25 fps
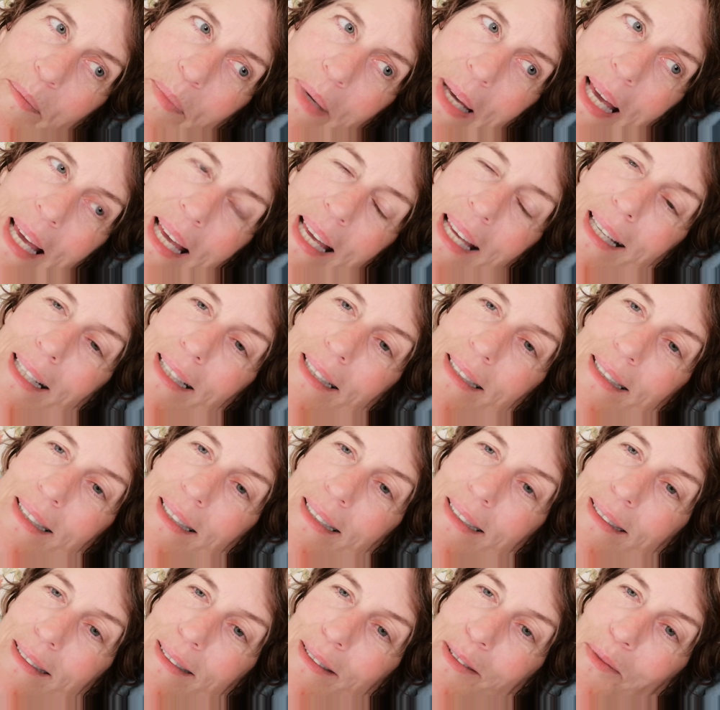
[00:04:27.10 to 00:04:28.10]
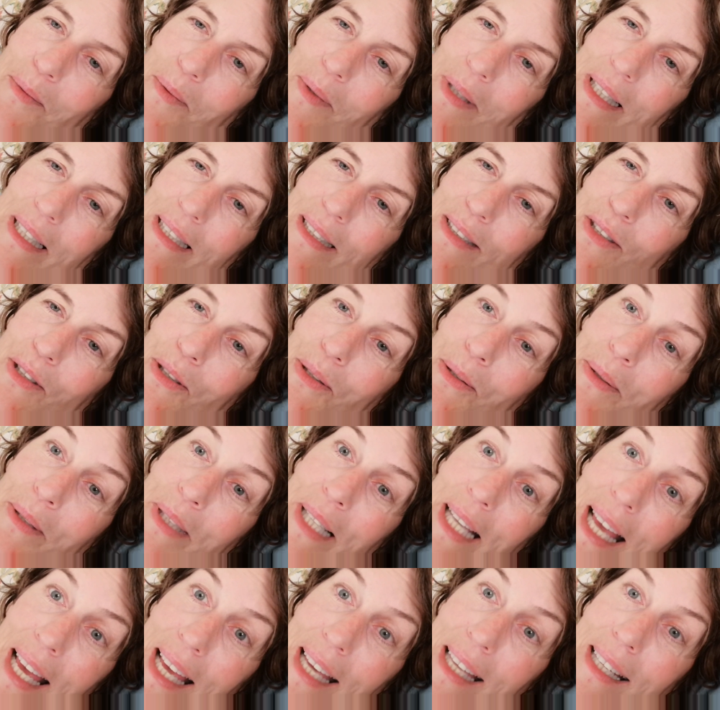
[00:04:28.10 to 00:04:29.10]
Pain is what is
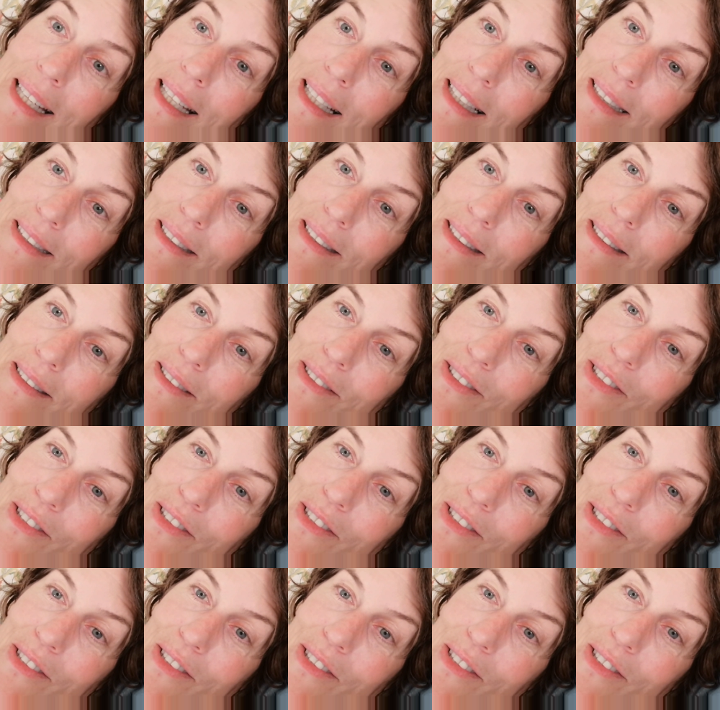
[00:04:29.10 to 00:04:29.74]
creating